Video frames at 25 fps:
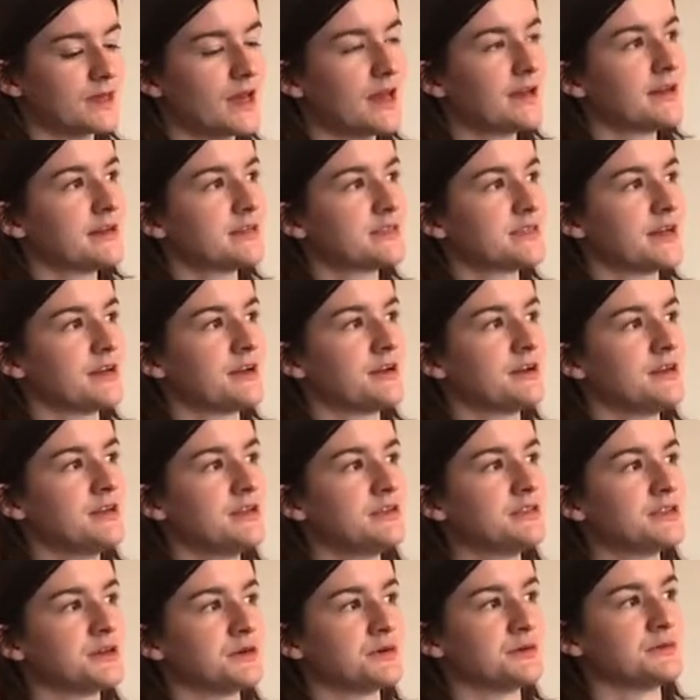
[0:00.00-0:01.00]
I guess I already
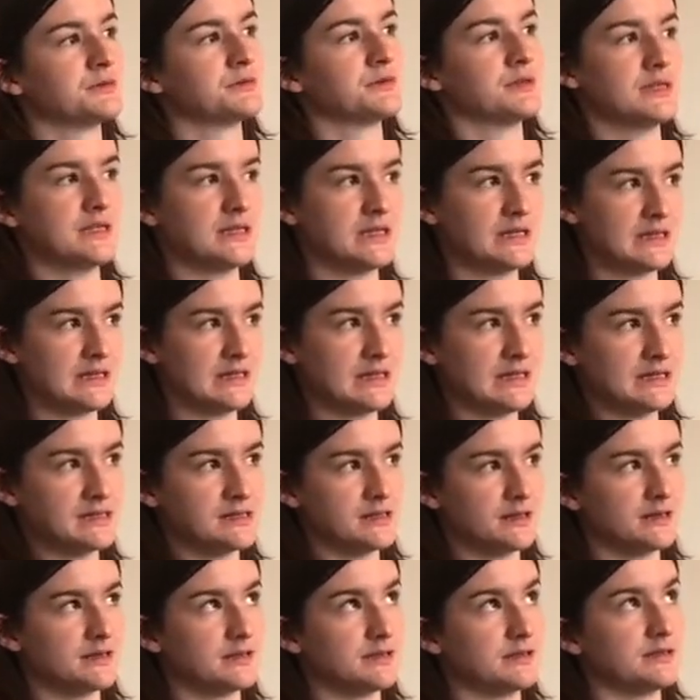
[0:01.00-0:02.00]
don't eat
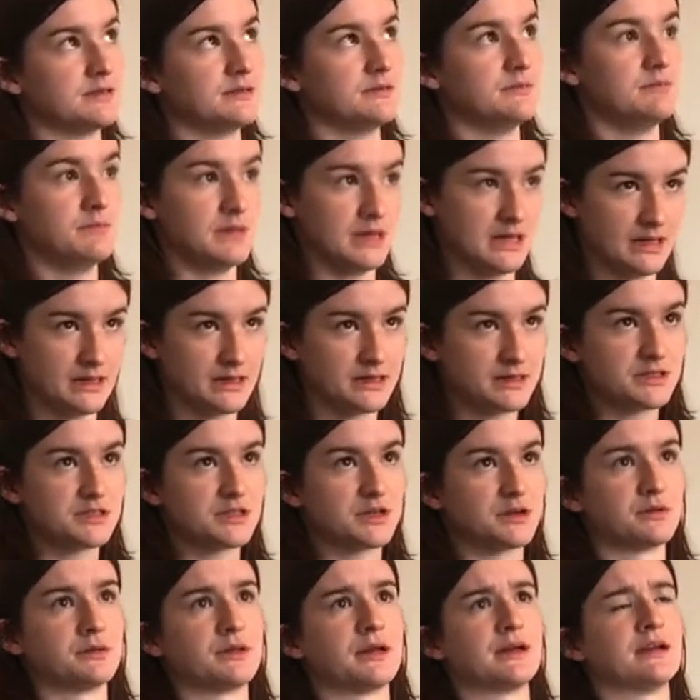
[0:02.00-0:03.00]
meat,
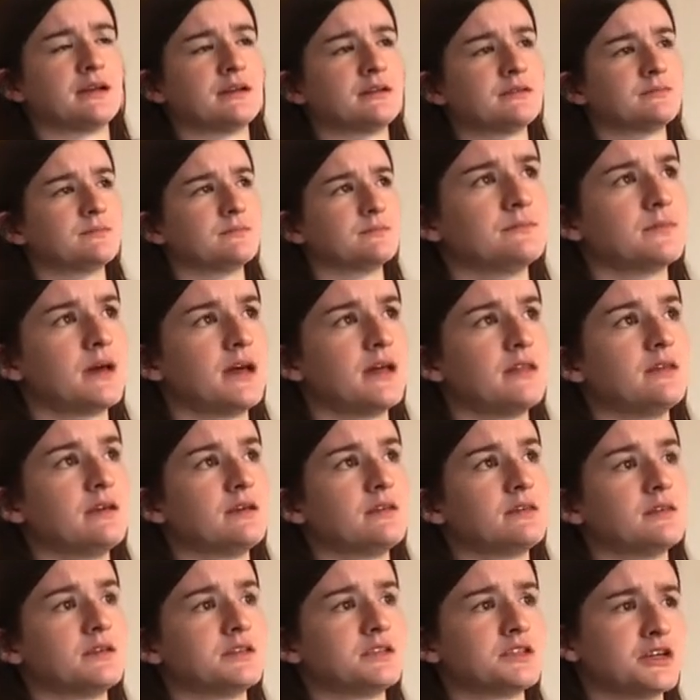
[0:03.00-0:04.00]
so like I think
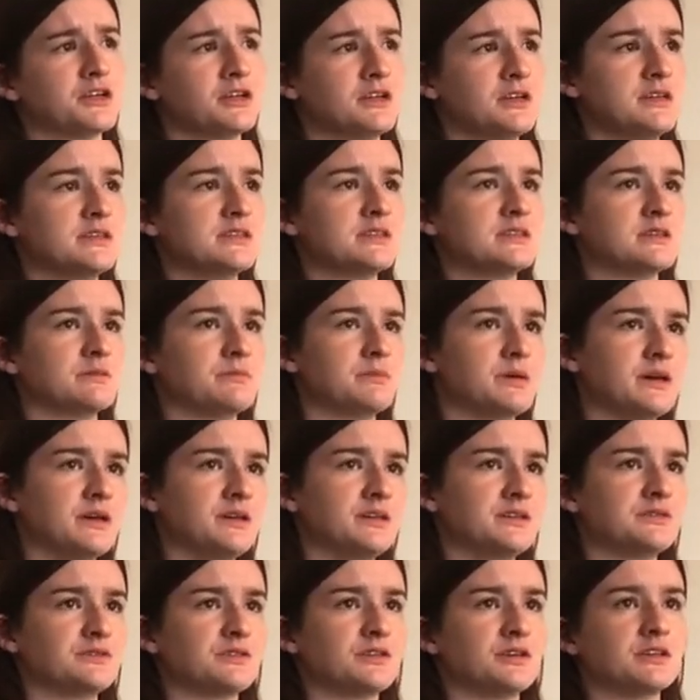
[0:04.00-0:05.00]
the turkeys and the
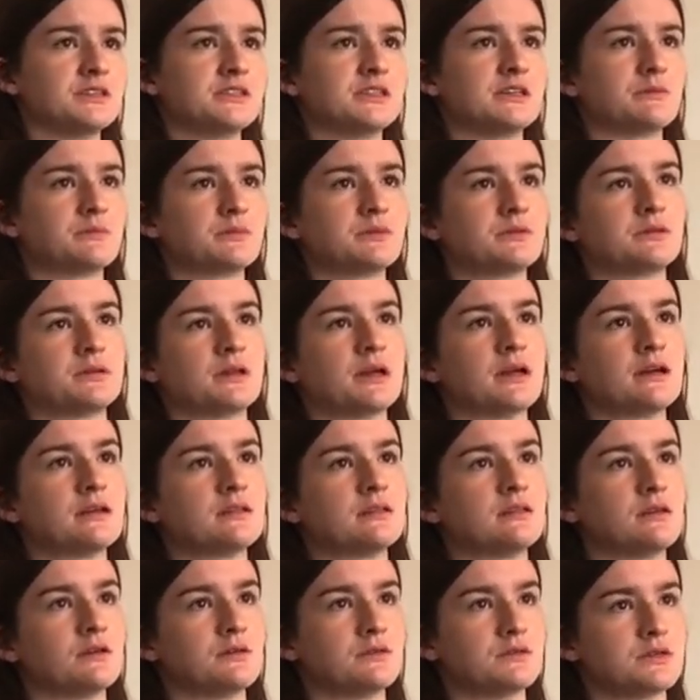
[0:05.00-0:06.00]
pigs, for example, like
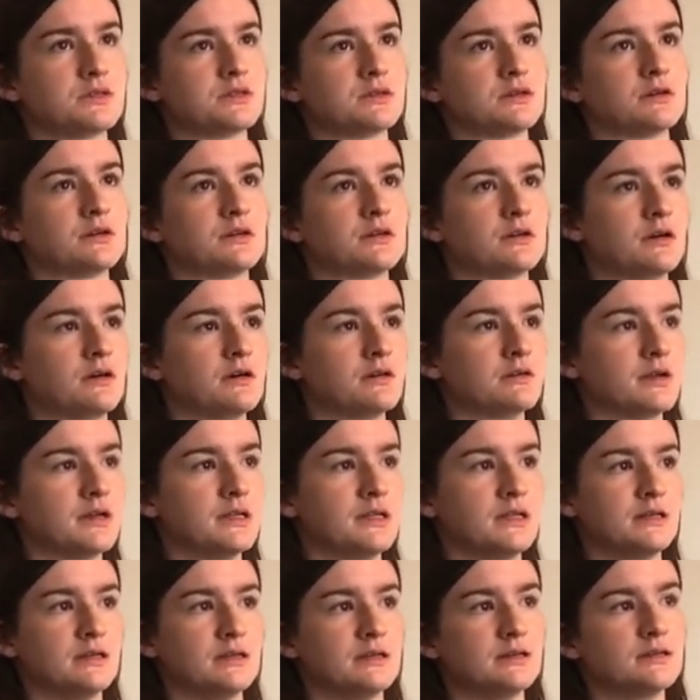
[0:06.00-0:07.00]
those are
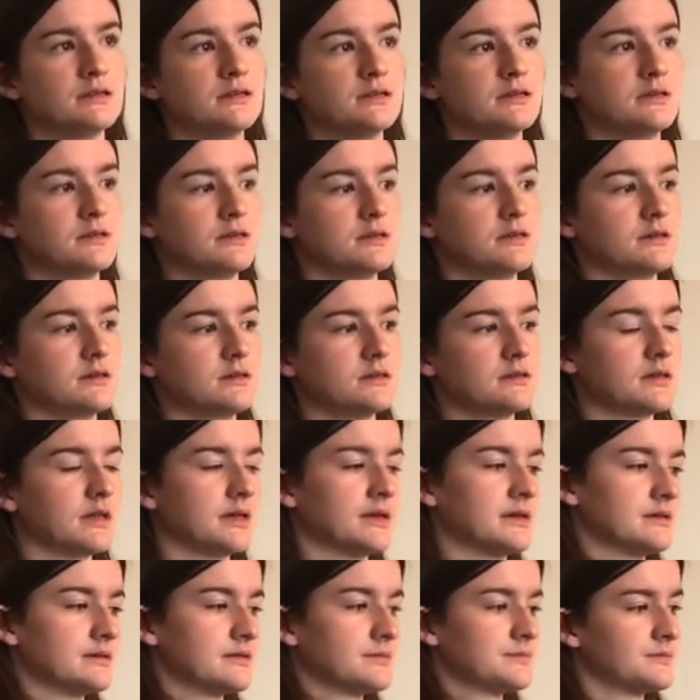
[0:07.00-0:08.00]
already
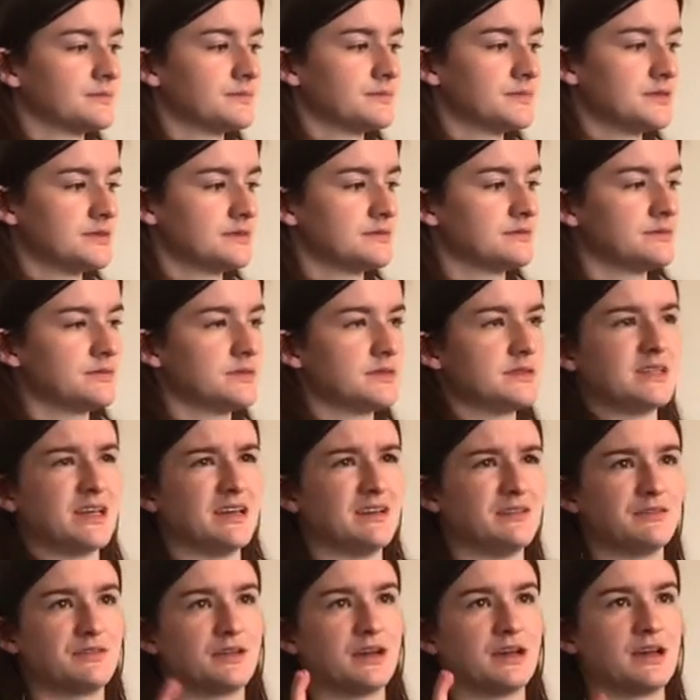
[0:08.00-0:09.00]
like
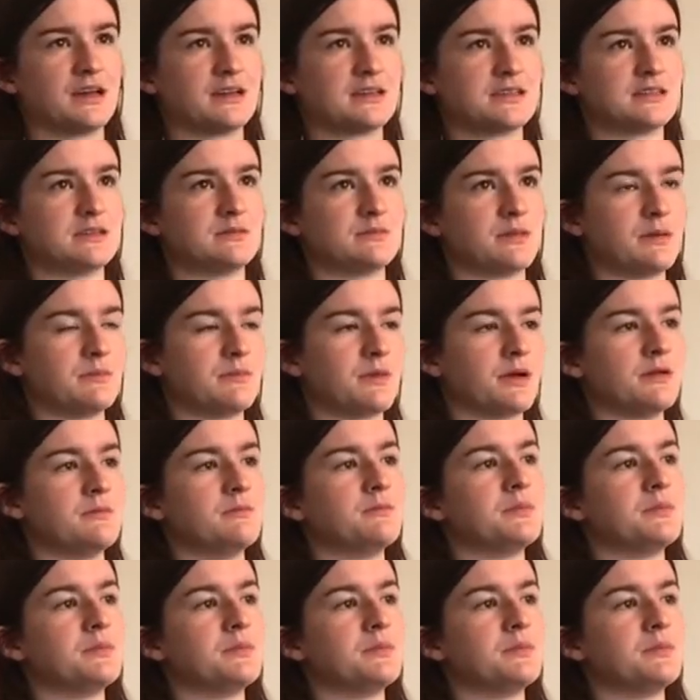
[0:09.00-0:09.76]
safe, I guess, in my mind.